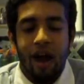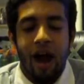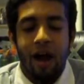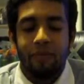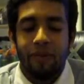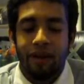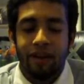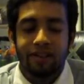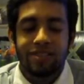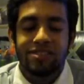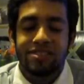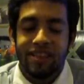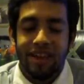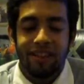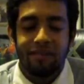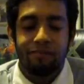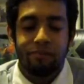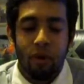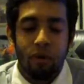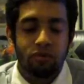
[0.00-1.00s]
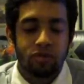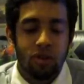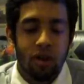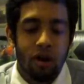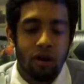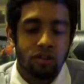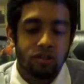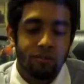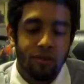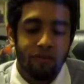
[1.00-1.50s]
I'm not going to send
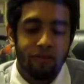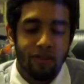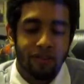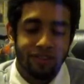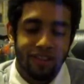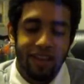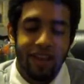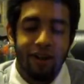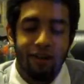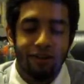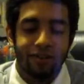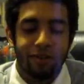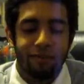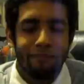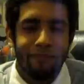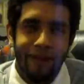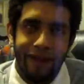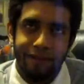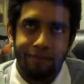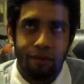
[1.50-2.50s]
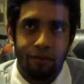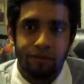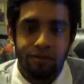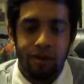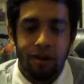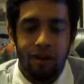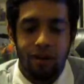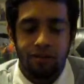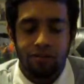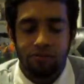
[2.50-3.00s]
postcards to my friends, like, here's a Meg
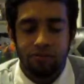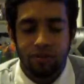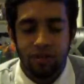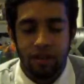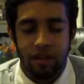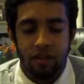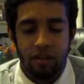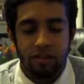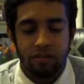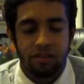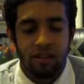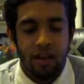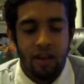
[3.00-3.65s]
postcard, it's ridiculous.